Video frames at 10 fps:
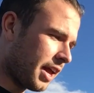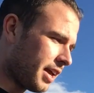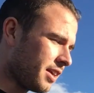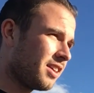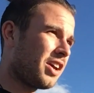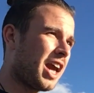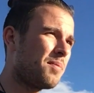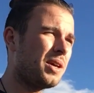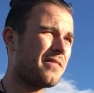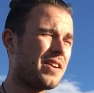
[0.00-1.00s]
You
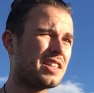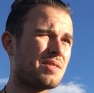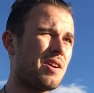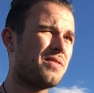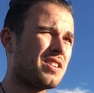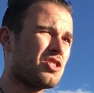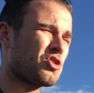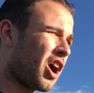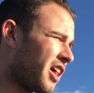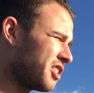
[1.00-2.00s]
can't be a victim of
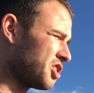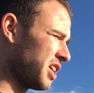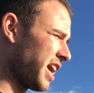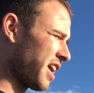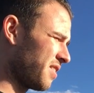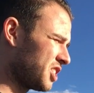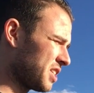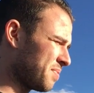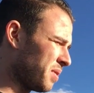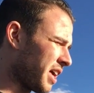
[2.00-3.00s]
astrology and
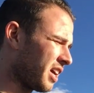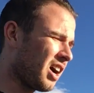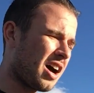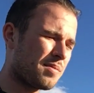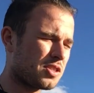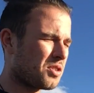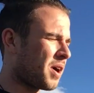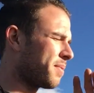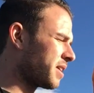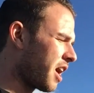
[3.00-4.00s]
just be like, oh, I'm so
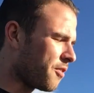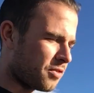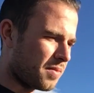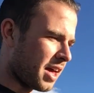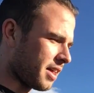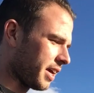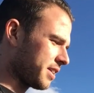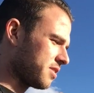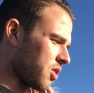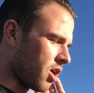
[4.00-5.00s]
wiped out from that. Like,
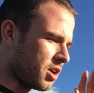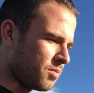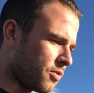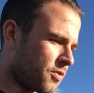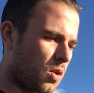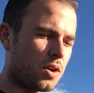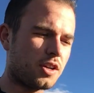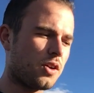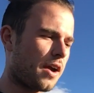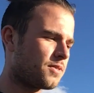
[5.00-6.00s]
it's so hard to move
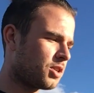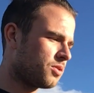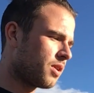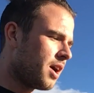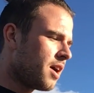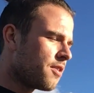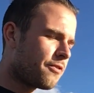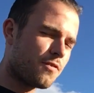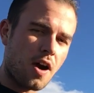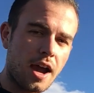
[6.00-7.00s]
forward. You have to
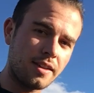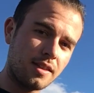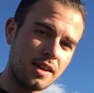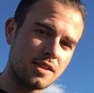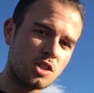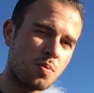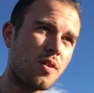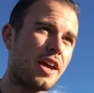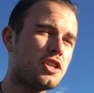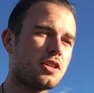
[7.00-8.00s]
find the
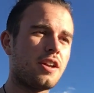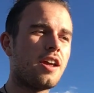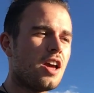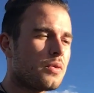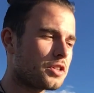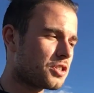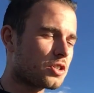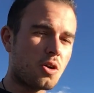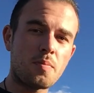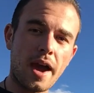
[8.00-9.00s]
inspiration, which is
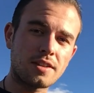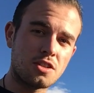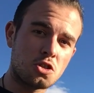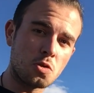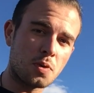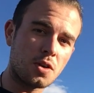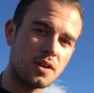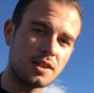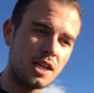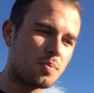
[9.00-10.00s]
going back to Jupiter
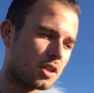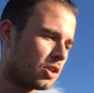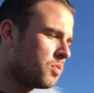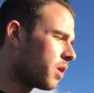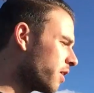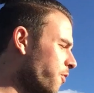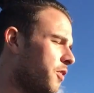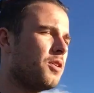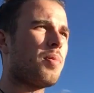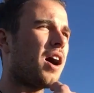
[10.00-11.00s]
and Libra. You want to
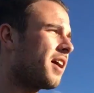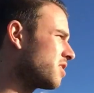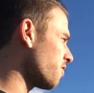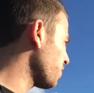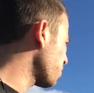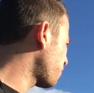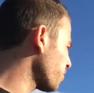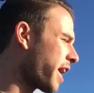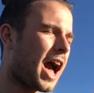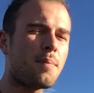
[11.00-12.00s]
feel positive. You want to
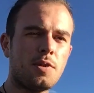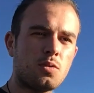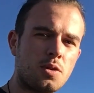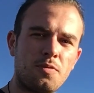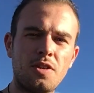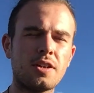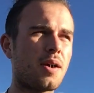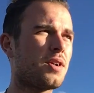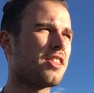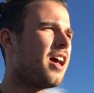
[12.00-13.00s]
feel happy. You want to feel
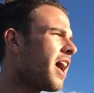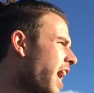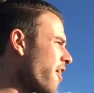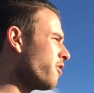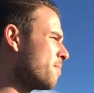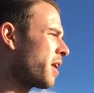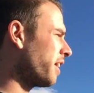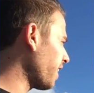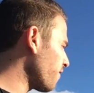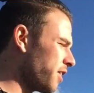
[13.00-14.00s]
that with
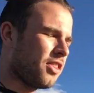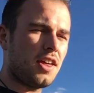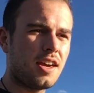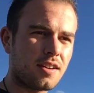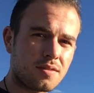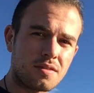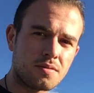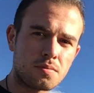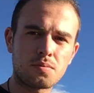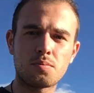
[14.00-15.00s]
everybody and everything.
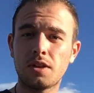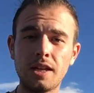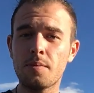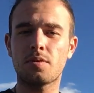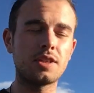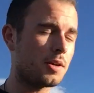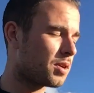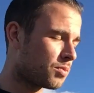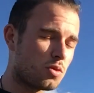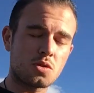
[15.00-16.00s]

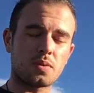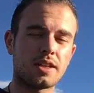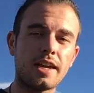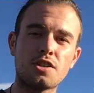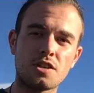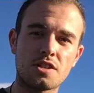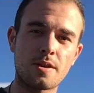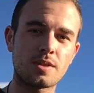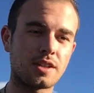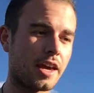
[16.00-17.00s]
Libra rules
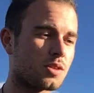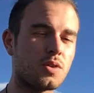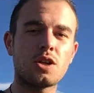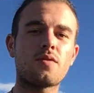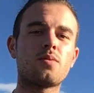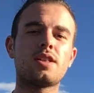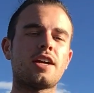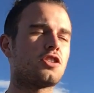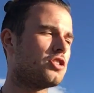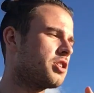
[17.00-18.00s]
relationships. And guess what? You have a
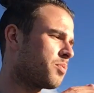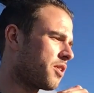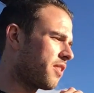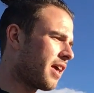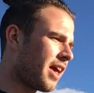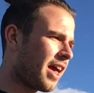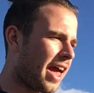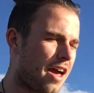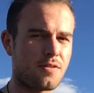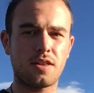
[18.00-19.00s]
relationship with
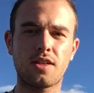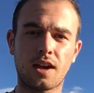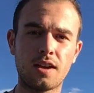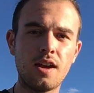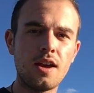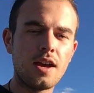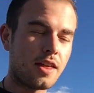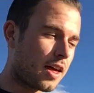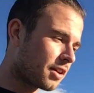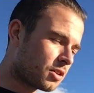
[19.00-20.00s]
everything.
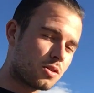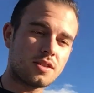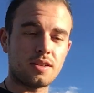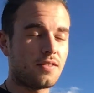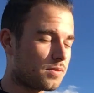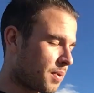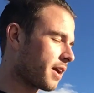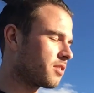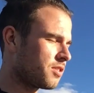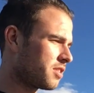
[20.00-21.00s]
And that includes even
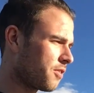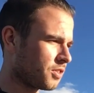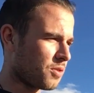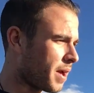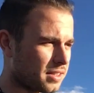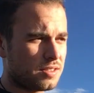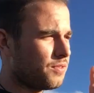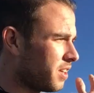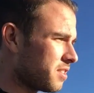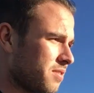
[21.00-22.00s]
back to yourself, going back to
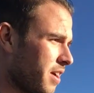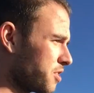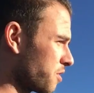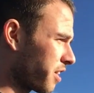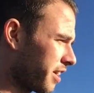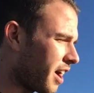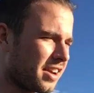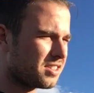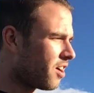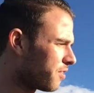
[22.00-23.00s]
the Venus in retrograde.
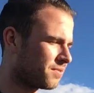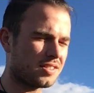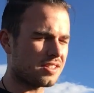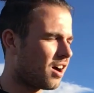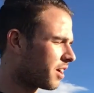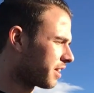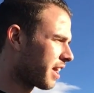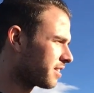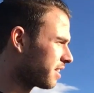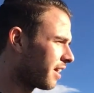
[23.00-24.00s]
God, it's all
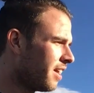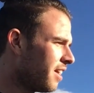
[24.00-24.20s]
connected.